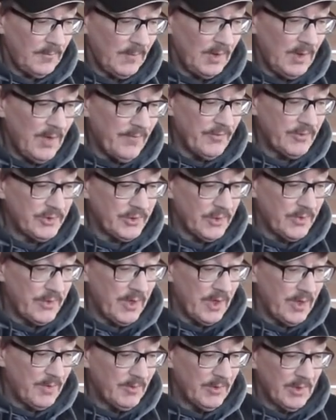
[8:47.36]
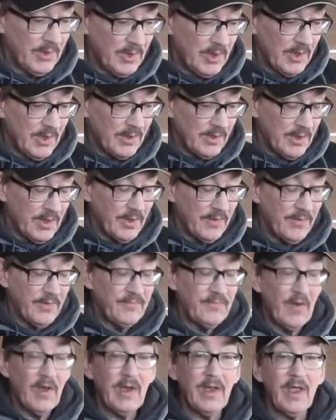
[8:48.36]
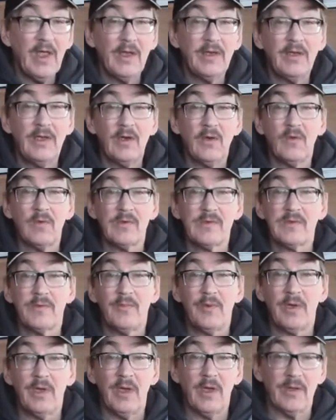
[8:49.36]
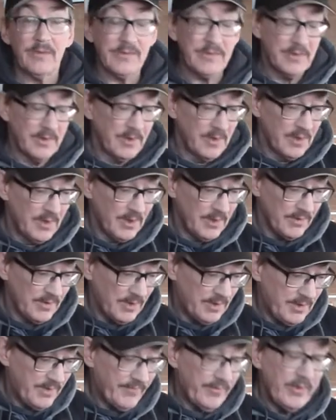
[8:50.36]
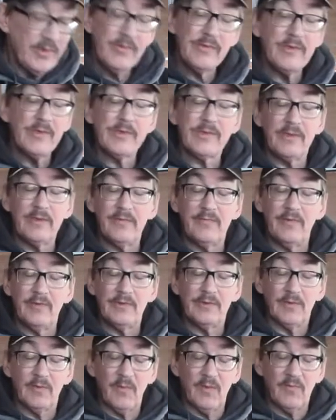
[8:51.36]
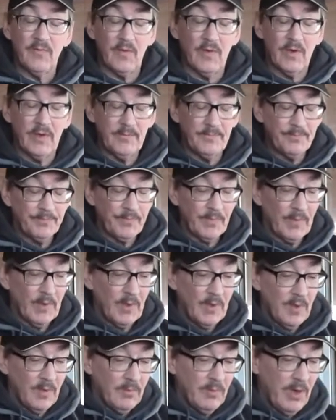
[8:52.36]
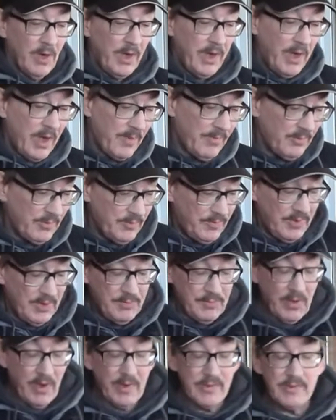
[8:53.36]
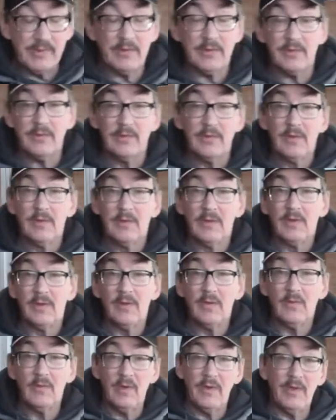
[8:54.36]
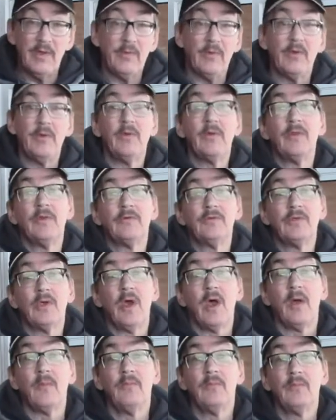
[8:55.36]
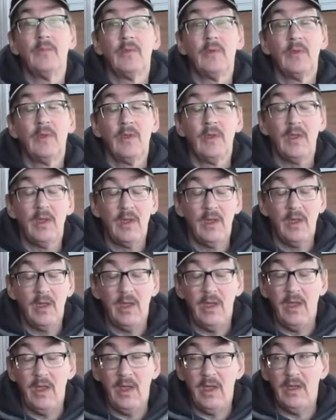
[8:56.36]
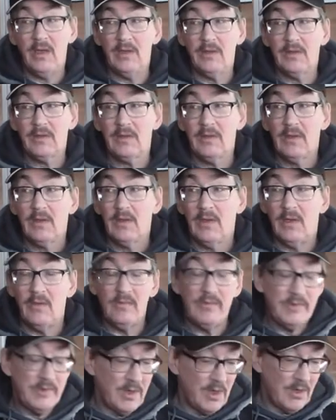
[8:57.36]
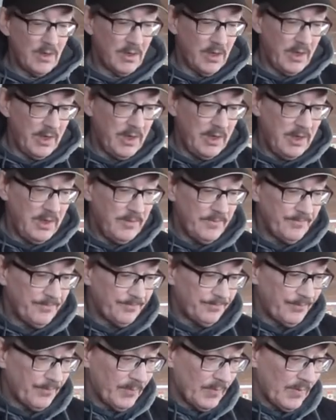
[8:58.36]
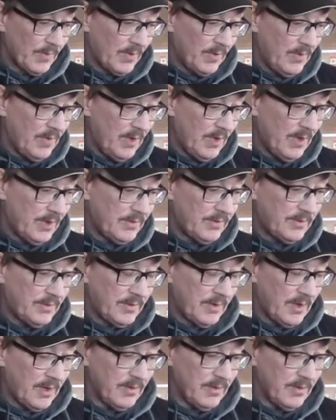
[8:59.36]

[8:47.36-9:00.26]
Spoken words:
Never showed up. They finally had to get a hold of somebody else. They'd never used this individual before, but I happened to be present when they were doing their job. And it was a young lady that